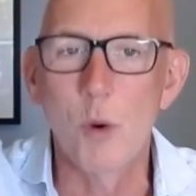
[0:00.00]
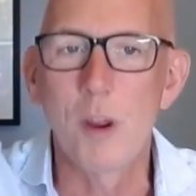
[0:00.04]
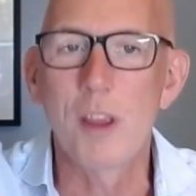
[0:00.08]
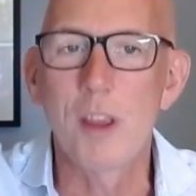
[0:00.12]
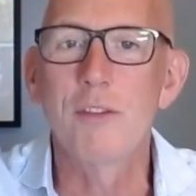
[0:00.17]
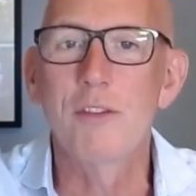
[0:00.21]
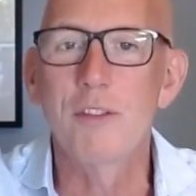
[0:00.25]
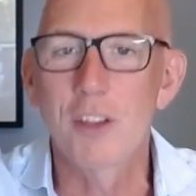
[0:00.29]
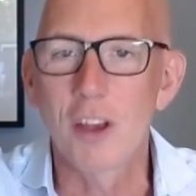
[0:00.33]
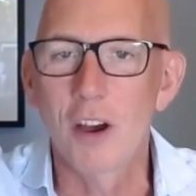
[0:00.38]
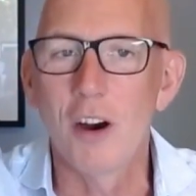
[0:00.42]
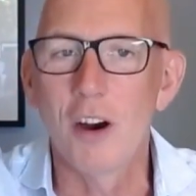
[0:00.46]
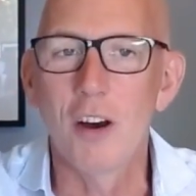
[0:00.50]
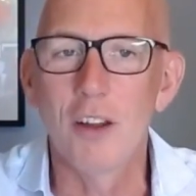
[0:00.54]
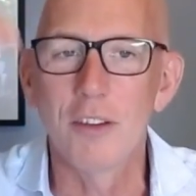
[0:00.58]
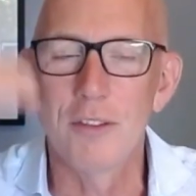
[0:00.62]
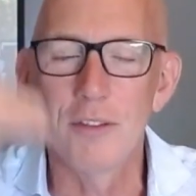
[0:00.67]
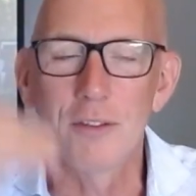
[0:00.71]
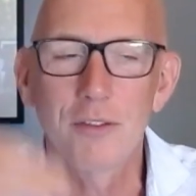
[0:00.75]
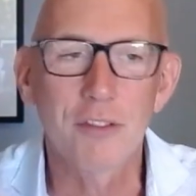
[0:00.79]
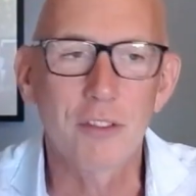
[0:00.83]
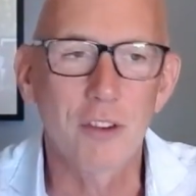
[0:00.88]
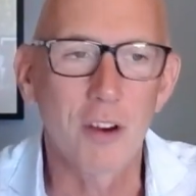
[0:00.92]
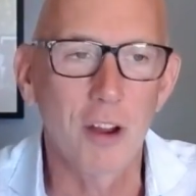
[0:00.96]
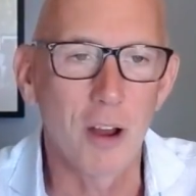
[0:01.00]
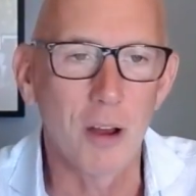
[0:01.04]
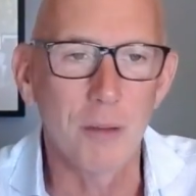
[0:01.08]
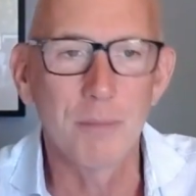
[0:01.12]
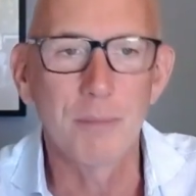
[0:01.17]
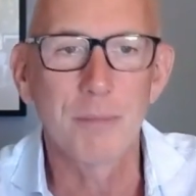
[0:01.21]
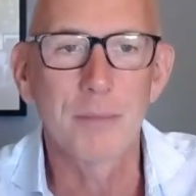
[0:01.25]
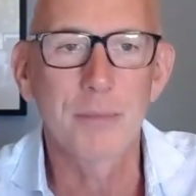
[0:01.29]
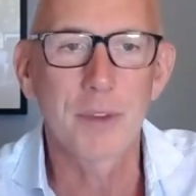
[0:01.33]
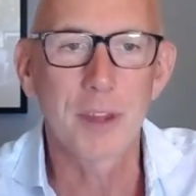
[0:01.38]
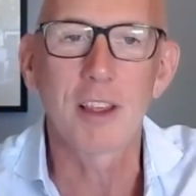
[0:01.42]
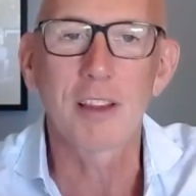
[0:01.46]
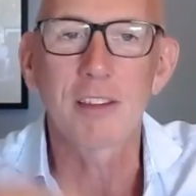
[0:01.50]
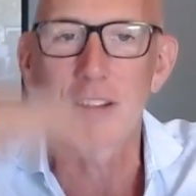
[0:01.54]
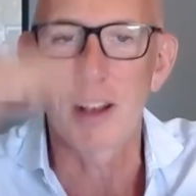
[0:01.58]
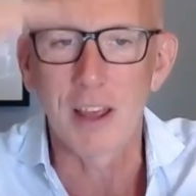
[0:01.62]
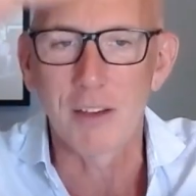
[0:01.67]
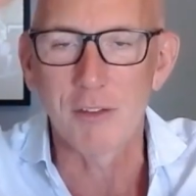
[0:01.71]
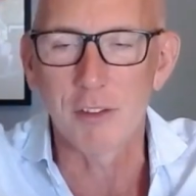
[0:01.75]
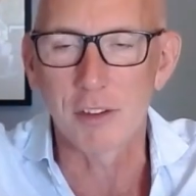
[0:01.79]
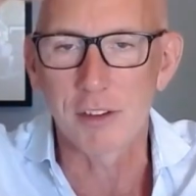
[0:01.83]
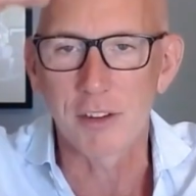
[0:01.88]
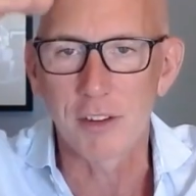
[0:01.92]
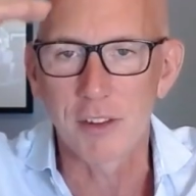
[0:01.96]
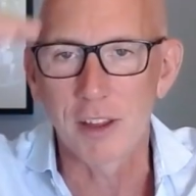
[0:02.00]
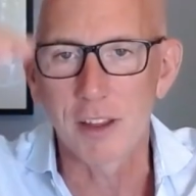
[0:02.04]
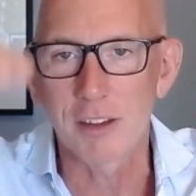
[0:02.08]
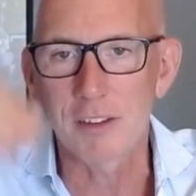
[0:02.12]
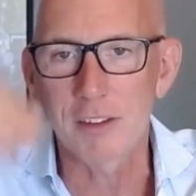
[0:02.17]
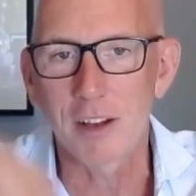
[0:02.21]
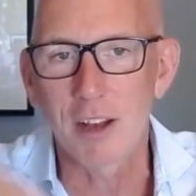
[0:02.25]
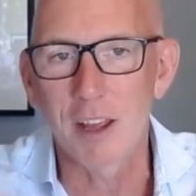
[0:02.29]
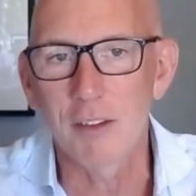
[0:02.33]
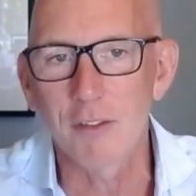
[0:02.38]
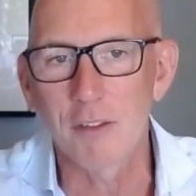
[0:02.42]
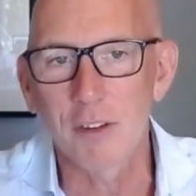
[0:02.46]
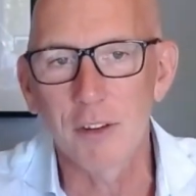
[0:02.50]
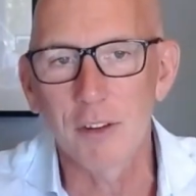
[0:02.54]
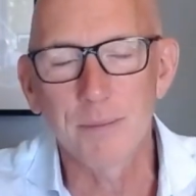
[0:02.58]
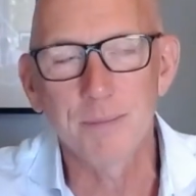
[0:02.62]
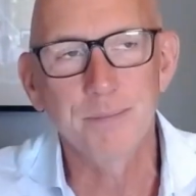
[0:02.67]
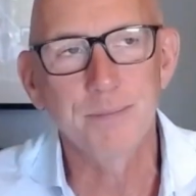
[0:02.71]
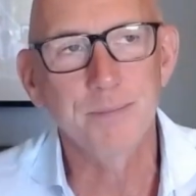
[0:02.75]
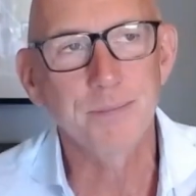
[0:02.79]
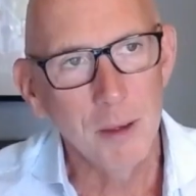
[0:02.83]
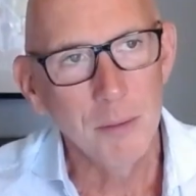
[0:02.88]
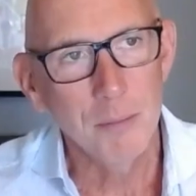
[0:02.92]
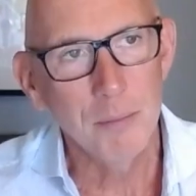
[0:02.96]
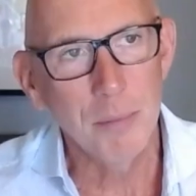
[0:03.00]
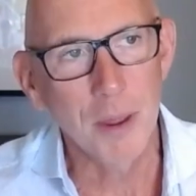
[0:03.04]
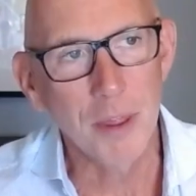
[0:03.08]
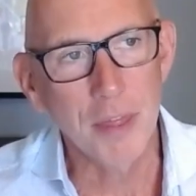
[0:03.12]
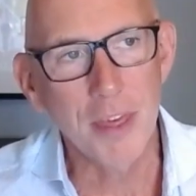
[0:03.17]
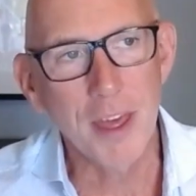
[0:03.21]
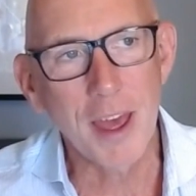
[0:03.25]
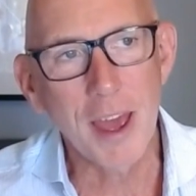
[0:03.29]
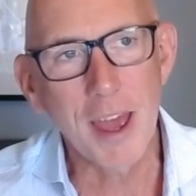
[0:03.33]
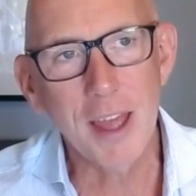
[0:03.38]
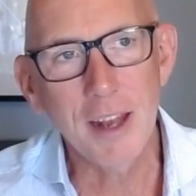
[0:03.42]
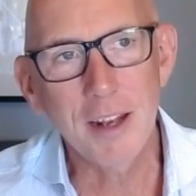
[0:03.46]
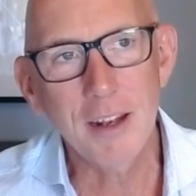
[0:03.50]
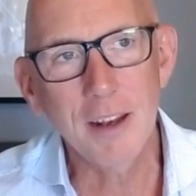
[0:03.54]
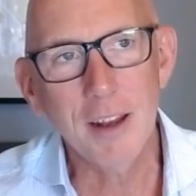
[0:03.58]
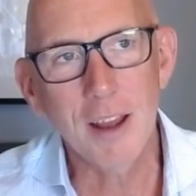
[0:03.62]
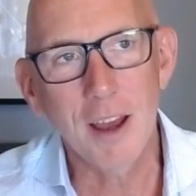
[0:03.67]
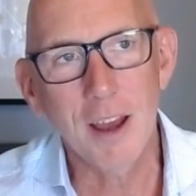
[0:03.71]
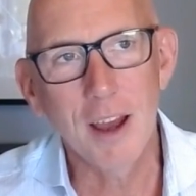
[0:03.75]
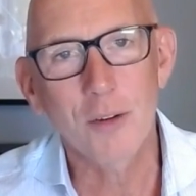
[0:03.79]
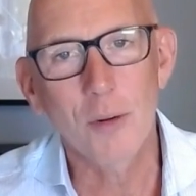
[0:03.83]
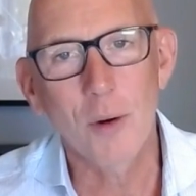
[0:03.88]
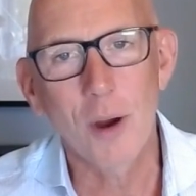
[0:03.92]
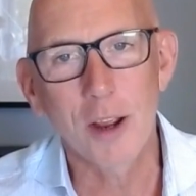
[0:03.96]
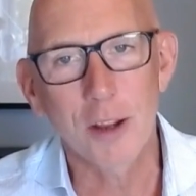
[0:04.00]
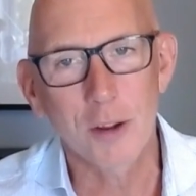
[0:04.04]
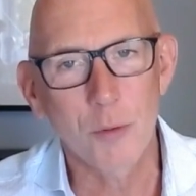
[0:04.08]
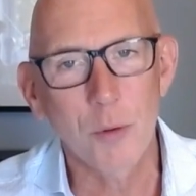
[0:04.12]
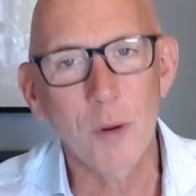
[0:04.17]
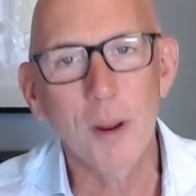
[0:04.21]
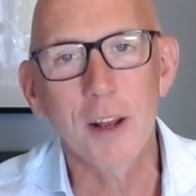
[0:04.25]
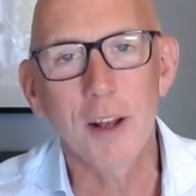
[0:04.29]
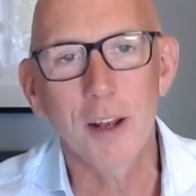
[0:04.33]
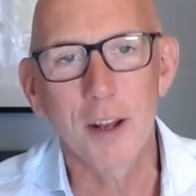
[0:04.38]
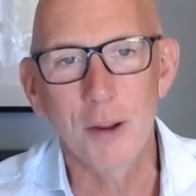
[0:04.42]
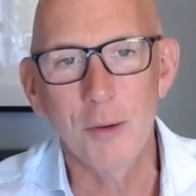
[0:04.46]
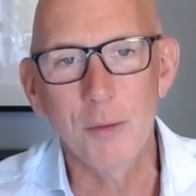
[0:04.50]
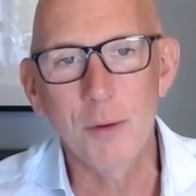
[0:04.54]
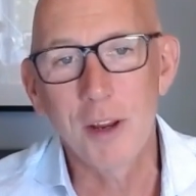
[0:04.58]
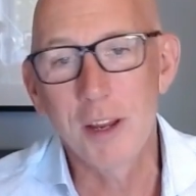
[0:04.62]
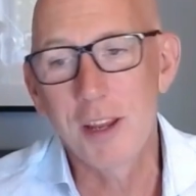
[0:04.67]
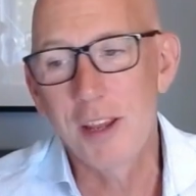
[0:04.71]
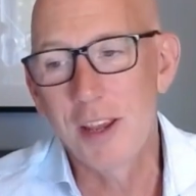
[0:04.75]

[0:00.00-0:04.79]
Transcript: we've gone from this level to this level. But then quite quickly,